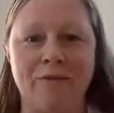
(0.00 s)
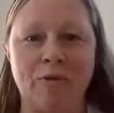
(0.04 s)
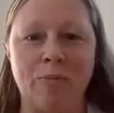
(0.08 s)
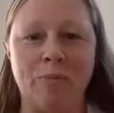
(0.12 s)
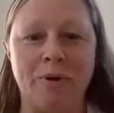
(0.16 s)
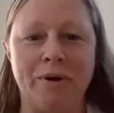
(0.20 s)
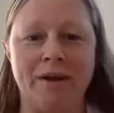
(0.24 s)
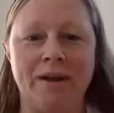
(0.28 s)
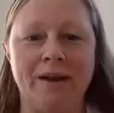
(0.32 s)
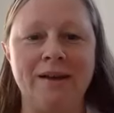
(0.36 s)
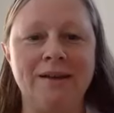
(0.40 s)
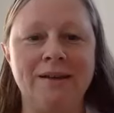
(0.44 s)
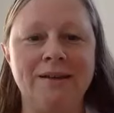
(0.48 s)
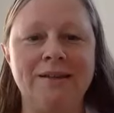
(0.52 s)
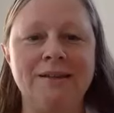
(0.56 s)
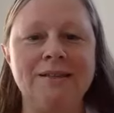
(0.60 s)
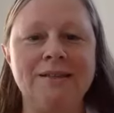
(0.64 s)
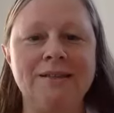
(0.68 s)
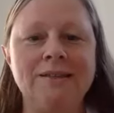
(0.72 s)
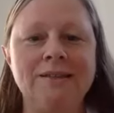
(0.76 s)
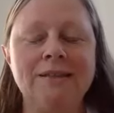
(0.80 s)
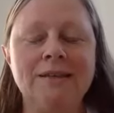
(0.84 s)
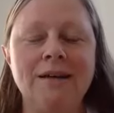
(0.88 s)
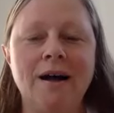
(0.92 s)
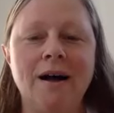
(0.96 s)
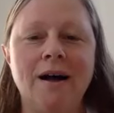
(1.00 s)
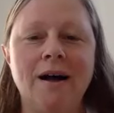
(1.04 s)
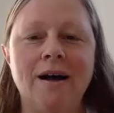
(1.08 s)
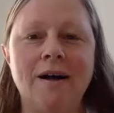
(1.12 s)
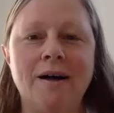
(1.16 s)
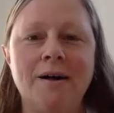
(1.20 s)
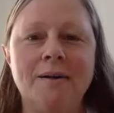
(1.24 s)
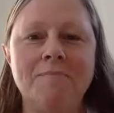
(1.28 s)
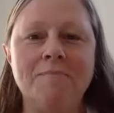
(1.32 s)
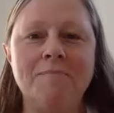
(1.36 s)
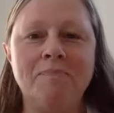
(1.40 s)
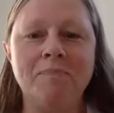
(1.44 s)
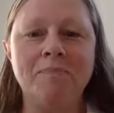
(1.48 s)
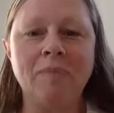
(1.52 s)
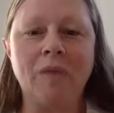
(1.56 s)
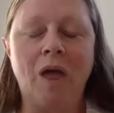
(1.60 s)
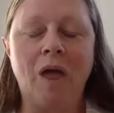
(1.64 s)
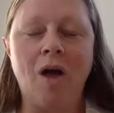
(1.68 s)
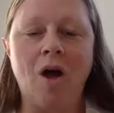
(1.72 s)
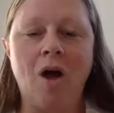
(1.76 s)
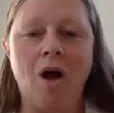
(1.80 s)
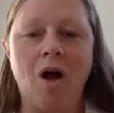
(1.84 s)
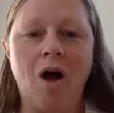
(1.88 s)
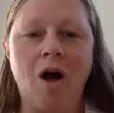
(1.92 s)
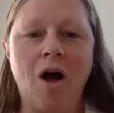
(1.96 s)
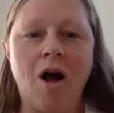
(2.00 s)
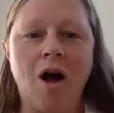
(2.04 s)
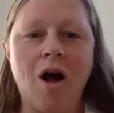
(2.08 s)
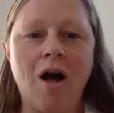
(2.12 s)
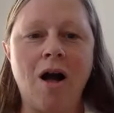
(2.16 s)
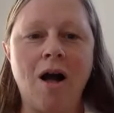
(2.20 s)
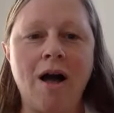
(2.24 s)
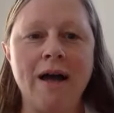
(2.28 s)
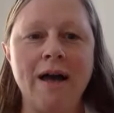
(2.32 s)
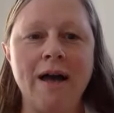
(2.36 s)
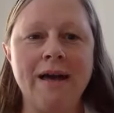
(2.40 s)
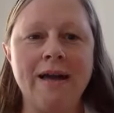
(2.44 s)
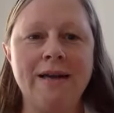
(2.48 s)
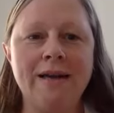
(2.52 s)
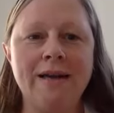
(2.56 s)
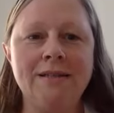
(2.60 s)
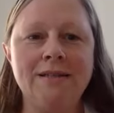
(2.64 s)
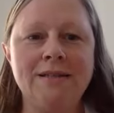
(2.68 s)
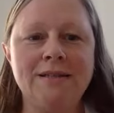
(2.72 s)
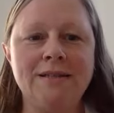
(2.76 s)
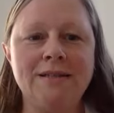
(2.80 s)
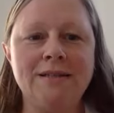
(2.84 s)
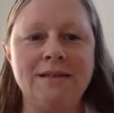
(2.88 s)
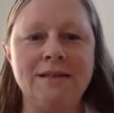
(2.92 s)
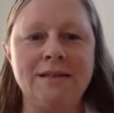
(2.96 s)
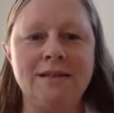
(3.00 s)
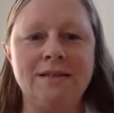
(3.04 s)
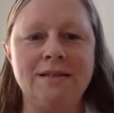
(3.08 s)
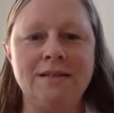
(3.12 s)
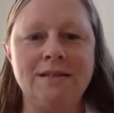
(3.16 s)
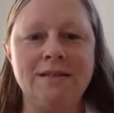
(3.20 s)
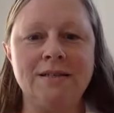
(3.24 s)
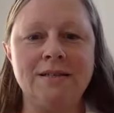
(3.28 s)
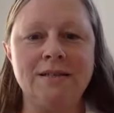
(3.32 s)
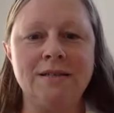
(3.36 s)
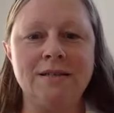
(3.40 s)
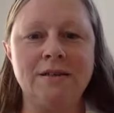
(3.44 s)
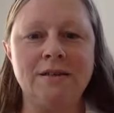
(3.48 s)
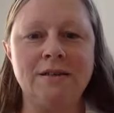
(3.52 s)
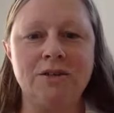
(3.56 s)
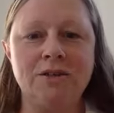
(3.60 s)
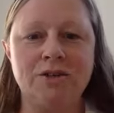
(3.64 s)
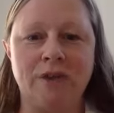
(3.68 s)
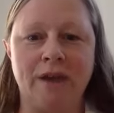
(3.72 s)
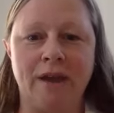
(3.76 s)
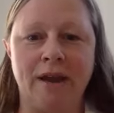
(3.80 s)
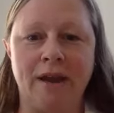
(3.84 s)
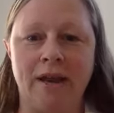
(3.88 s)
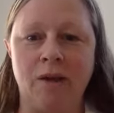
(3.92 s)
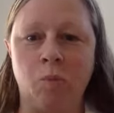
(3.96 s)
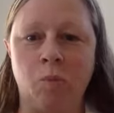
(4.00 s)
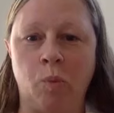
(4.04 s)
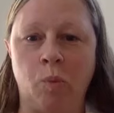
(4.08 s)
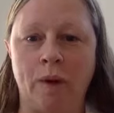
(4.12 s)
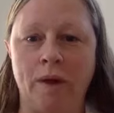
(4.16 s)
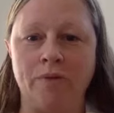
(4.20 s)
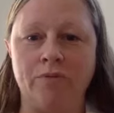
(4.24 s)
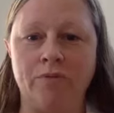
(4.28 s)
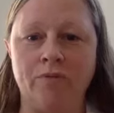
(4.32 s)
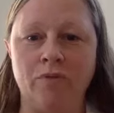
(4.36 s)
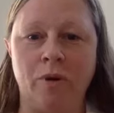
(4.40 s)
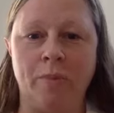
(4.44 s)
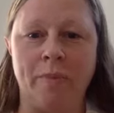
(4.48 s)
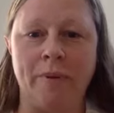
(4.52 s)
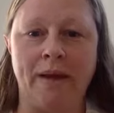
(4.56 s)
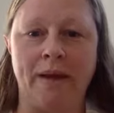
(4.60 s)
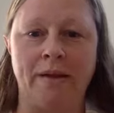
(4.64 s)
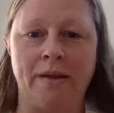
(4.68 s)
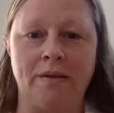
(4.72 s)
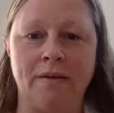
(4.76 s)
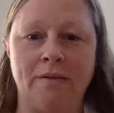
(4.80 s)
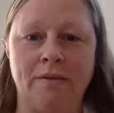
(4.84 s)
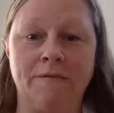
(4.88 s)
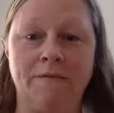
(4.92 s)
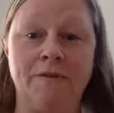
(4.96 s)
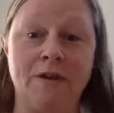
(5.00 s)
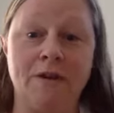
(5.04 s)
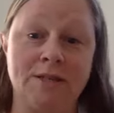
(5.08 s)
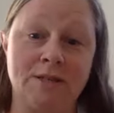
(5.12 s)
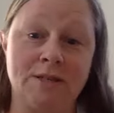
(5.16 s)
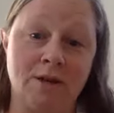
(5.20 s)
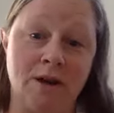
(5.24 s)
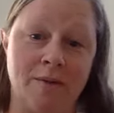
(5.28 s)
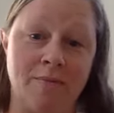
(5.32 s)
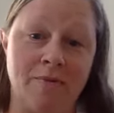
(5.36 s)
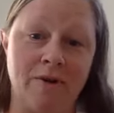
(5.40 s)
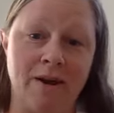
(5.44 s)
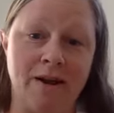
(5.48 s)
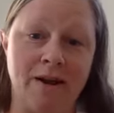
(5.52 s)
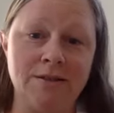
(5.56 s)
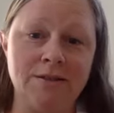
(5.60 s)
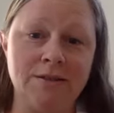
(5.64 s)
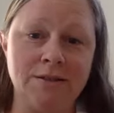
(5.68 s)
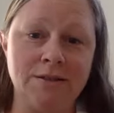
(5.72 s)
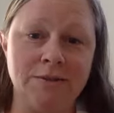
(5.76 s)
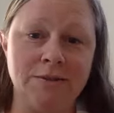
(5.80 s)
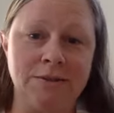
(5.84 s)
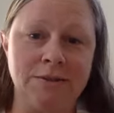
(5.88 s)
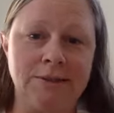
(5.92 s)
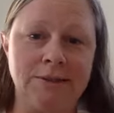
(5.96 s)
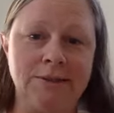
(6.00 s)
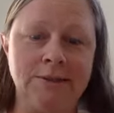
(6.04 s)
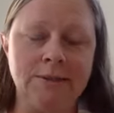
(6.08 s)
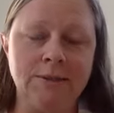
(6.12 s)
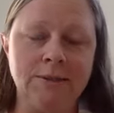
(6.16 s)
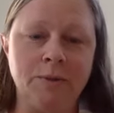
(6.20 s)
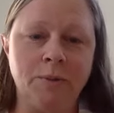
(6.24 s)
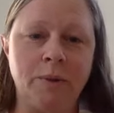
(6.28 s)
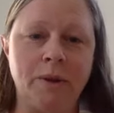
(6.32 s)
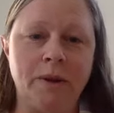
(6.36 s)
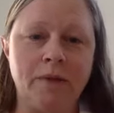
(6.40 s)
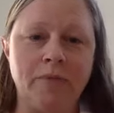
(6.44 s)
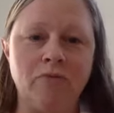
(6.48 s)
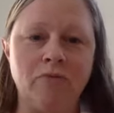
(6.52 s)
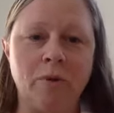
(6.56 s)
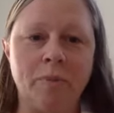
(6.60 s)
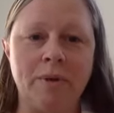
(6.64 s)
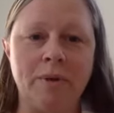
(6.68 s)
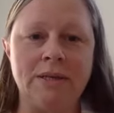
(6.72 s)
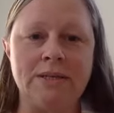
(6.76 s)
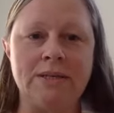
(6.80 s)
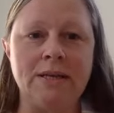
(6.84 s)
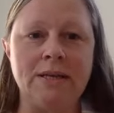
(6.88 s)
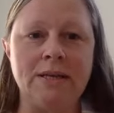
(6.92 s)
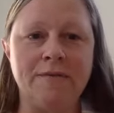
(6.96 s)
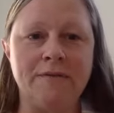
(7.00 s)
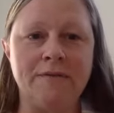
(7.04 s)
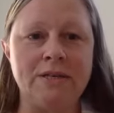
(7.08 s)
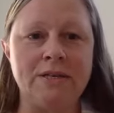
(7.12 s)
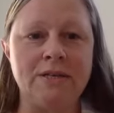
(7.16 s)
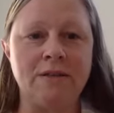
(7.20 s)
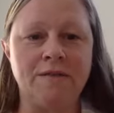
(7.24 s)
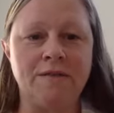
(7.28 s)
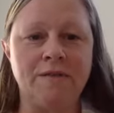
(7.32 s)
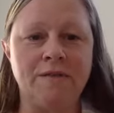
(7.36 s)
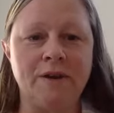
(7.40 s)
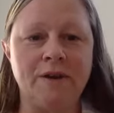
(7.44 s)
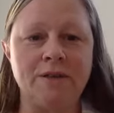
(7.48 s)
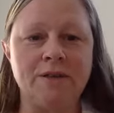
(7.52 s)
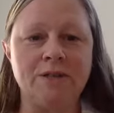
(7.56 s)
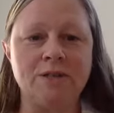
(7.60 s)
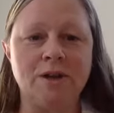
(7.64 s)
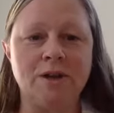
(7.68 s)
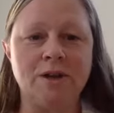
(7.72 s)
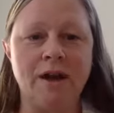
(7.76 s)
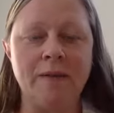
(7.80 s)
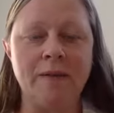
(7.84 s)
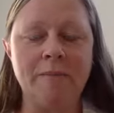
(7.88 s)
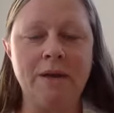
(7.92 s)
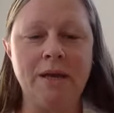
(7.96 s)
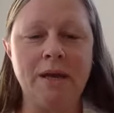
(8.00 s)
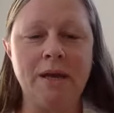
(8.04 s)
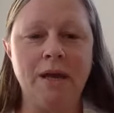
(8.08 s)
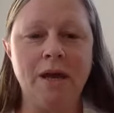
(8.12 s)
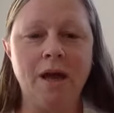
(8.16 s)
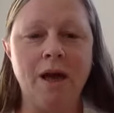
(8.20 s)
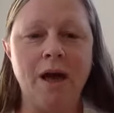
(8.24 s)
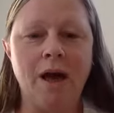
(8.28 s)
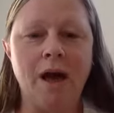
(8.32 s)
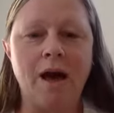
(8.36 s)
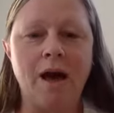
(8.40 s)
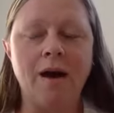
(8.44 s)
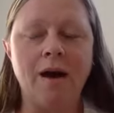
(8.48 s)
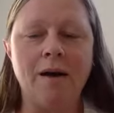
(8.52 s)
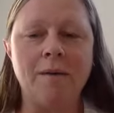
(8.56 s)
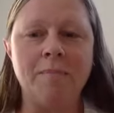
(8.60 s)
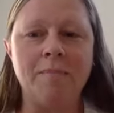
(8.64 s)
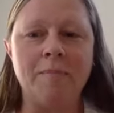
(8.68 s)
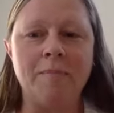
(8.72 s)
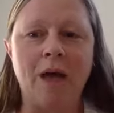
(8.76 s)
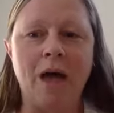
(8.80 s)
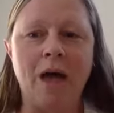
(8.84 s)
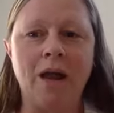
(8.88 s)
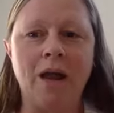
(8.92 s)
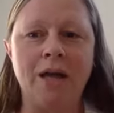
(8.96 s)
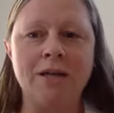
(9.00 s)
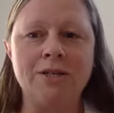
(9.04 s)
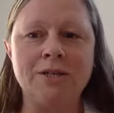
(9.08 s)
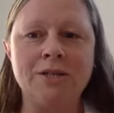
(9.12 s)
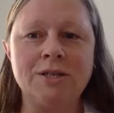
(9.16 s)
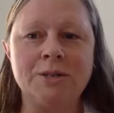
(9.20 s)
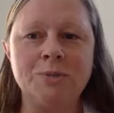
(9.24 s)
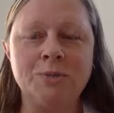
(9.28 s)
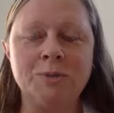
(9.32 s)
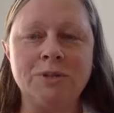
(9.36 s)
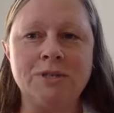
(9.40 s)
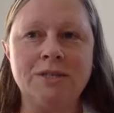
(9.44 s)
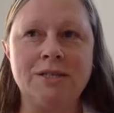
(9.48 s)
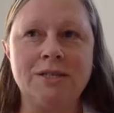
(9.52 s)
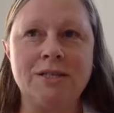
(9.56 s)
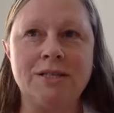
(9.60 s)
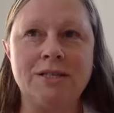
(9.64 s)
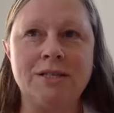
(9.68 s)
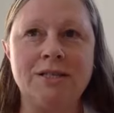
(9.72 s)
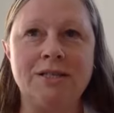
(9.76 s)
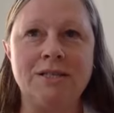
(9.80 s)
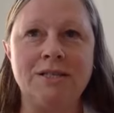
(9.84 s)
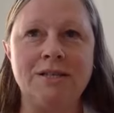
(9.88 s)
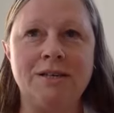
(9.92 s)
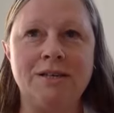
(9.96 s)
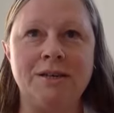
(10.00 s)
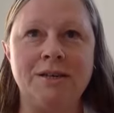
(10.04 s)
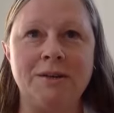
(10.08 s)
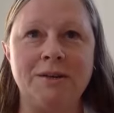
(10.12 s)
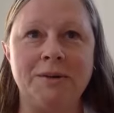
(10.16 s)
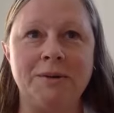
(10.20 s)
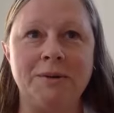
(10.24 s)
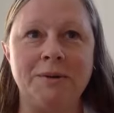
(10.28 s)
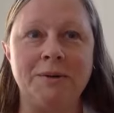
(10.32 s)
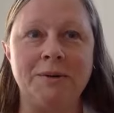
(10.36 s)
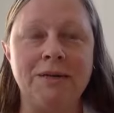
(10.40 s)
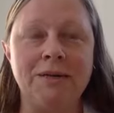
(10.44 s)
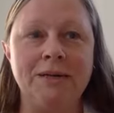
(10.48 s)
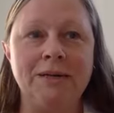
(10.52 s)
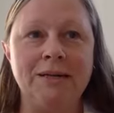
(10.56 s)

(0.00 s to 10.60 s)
everybody. Um, hi. I did the training with Robin first time round when Robin delivered it the first time. Um, and I just wanted to